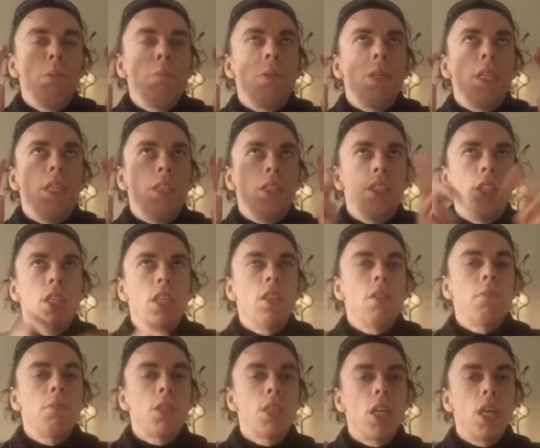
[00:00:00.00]
being see
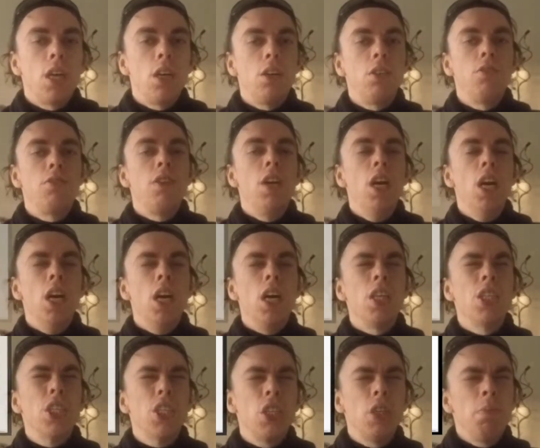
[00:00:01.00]
themselves
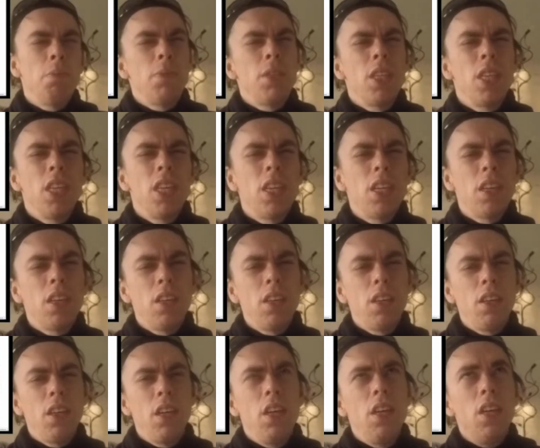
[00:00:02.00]
as
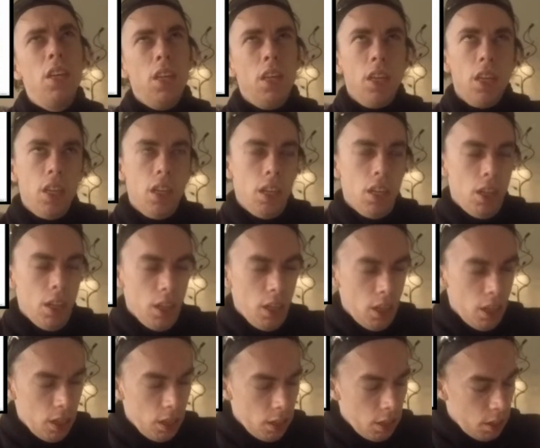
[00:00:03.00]
something
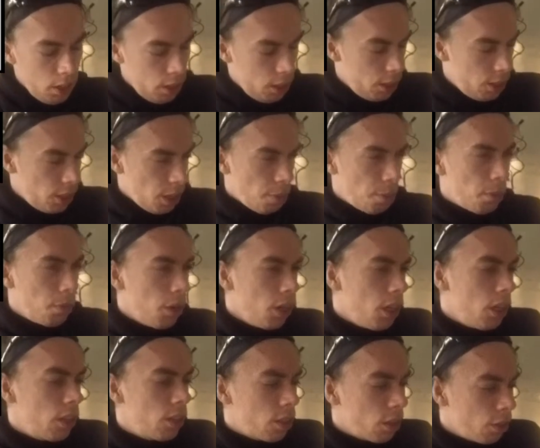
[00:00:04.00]

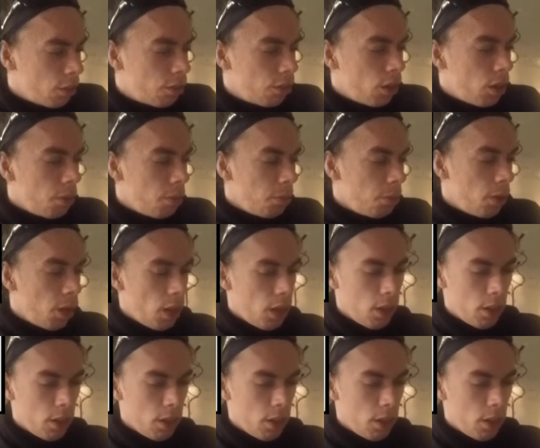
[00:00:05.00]
separate from